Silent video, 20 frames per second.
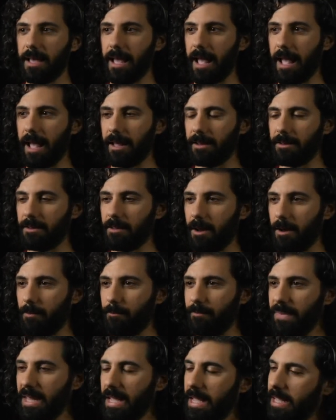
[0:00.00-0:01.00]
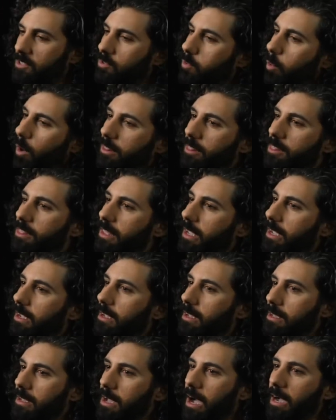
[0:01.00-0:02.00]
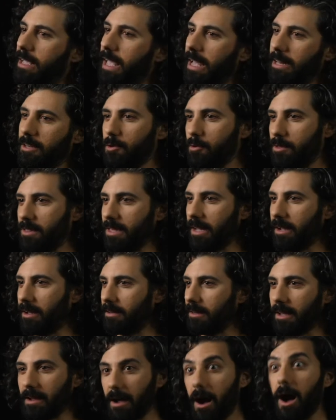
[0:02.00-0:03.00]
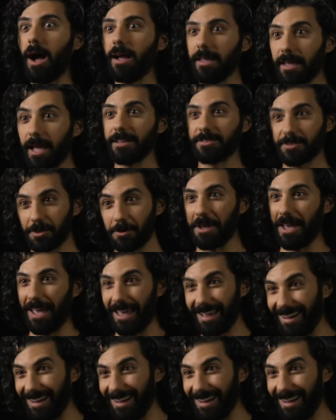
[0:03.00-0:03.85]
And it's one thing, again, you think like, ah, yes, okay,